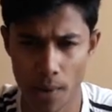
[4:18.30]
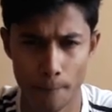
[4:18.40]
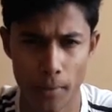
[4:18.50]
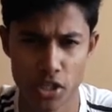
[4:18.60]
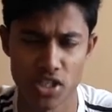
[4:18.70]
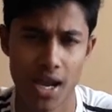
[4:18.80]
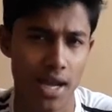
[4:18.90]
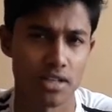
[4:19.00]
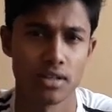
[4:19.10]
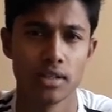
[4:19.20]
much
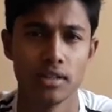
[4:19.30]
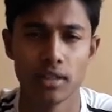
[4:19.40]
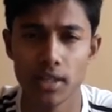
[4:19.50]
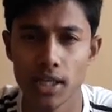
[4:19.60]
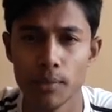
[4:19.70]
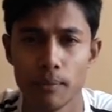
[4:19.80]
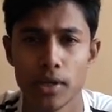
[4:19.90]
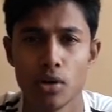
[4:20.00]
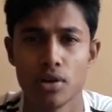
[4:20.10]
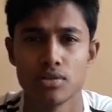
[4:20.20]
action in the team
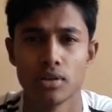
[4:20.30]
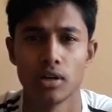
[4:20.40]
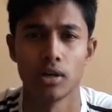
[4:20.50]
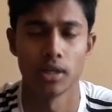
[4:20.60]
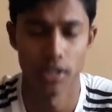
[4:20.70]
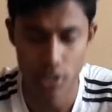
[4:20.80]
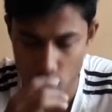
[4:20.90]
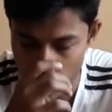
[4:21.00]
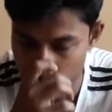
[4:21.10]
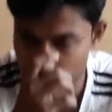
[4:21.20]
because he's
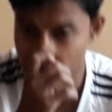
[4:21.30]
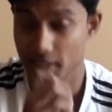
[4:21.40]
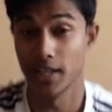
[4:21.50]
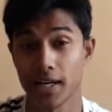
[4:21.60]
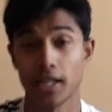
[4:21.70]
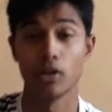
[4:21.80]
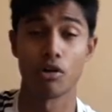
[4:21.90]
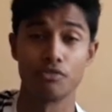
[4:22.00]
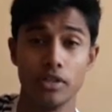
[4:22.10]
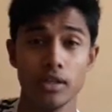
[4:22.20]
not being selected
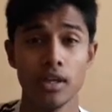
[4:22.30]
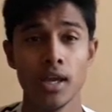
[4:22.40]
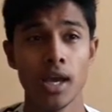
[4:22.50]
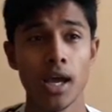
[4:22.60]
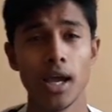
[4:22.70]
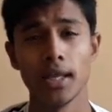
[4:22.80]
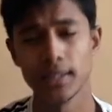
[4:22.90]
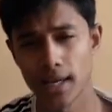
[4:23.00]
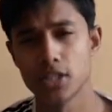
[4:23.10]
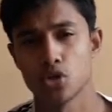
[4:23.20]
often,
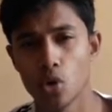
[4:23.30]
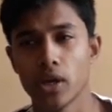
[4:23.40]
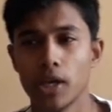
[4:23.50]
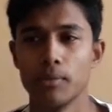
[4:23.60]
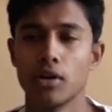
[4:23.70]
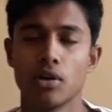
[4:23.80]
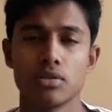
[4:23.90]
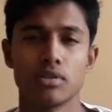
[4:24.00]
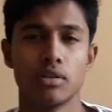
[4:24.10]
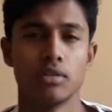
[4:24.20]
and that's okay
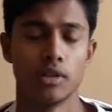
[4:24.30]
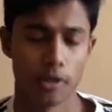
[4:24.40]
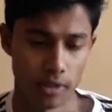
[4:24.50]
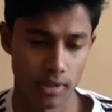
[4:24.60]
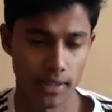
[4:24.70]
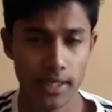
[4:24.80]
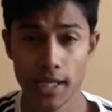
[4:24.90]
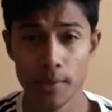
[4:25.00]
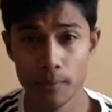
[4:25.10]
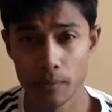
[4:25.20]
because the
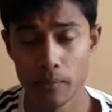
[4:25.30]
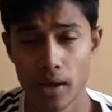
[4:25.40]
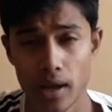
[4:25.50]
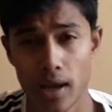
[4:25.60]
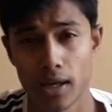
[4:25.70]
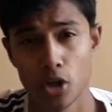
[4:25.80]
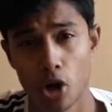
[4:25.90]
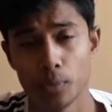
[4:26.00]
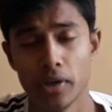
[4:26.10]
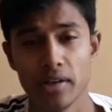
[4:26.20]
team at
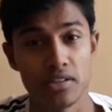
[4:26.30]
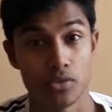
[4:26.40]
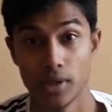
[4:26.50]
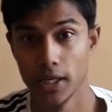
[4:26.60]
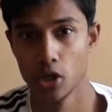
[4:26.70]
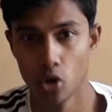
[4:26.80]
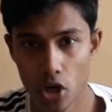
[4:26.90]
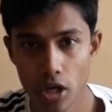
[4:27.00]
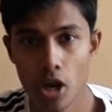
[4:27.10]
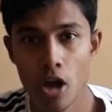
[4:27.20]
Dortmund is really good.